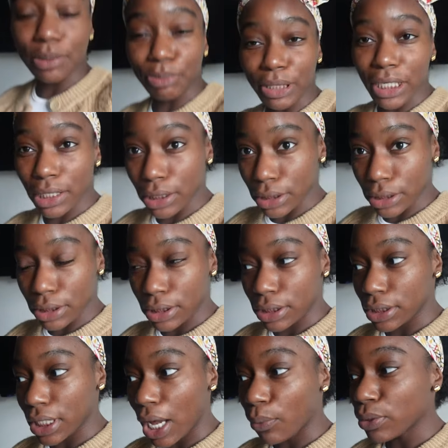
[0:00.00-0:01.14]
because
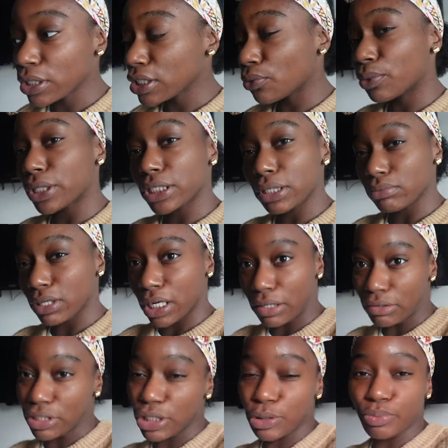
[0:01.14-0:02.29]
I was gonna wear something
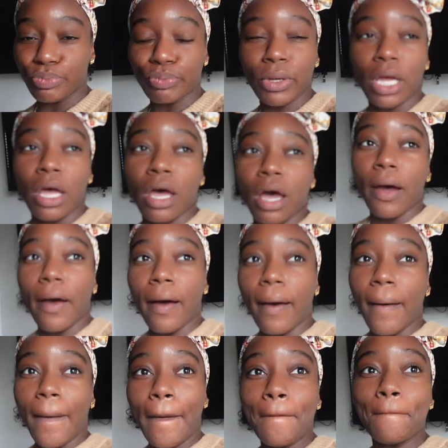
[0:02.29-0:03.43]
else,
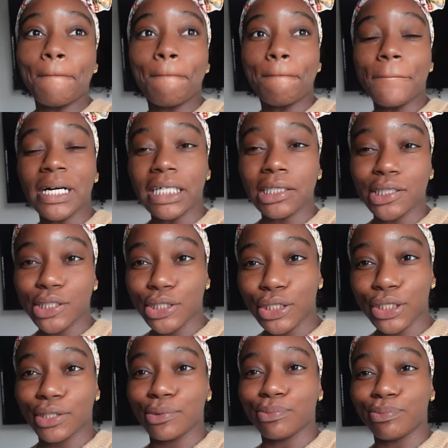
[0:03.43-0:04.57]
um, but
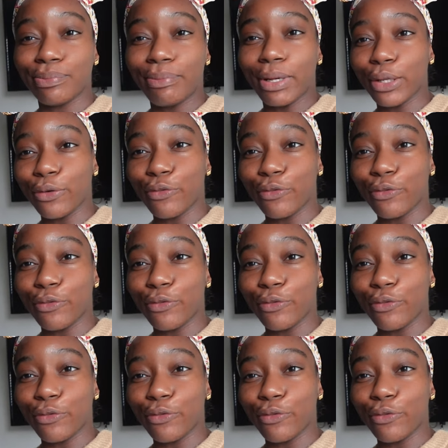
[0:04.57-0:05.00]
my little